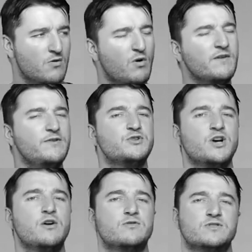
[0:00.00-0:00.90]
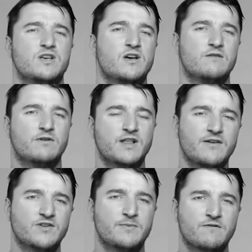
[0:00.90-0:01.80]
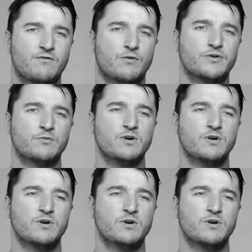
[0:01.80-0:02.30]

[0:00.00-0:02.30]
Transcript: what if you chose for life to be for you?